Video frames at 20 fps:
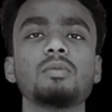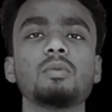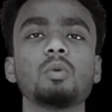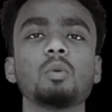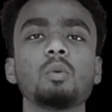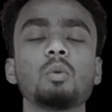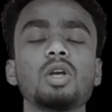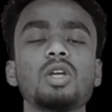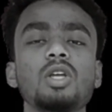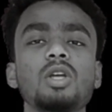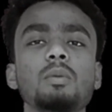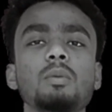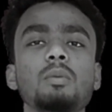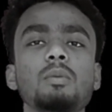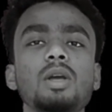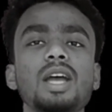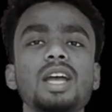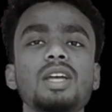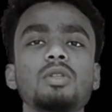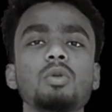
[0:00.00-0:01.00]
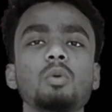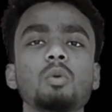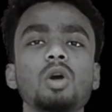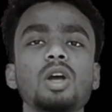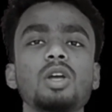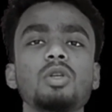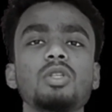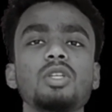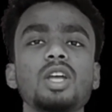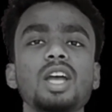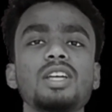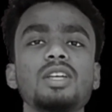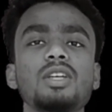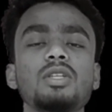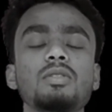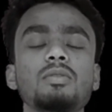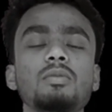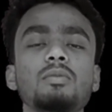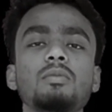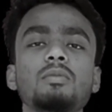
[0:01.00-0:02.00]
each course consisting of several
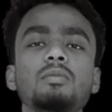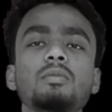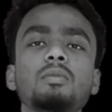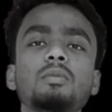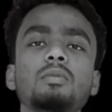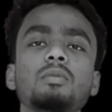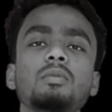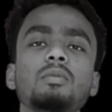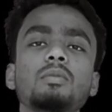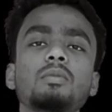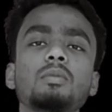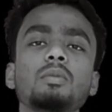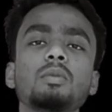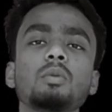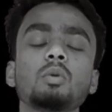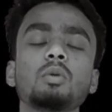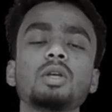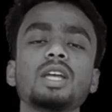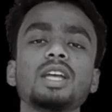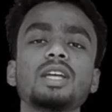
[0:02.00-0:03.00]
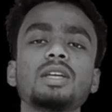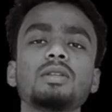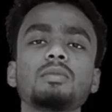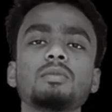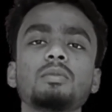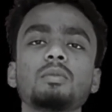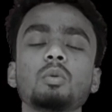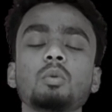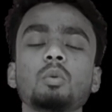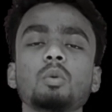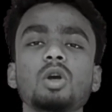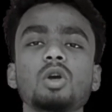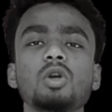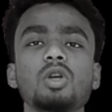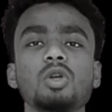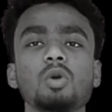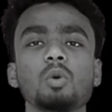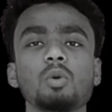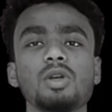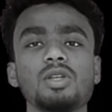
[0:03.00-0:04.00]
projects that you complete to
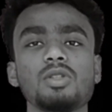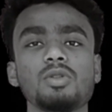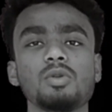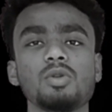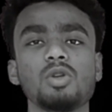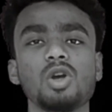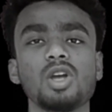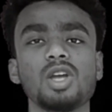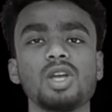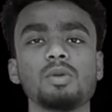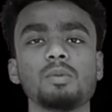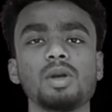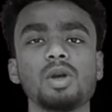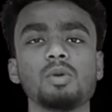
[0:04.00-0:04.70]
demonstrate your skills.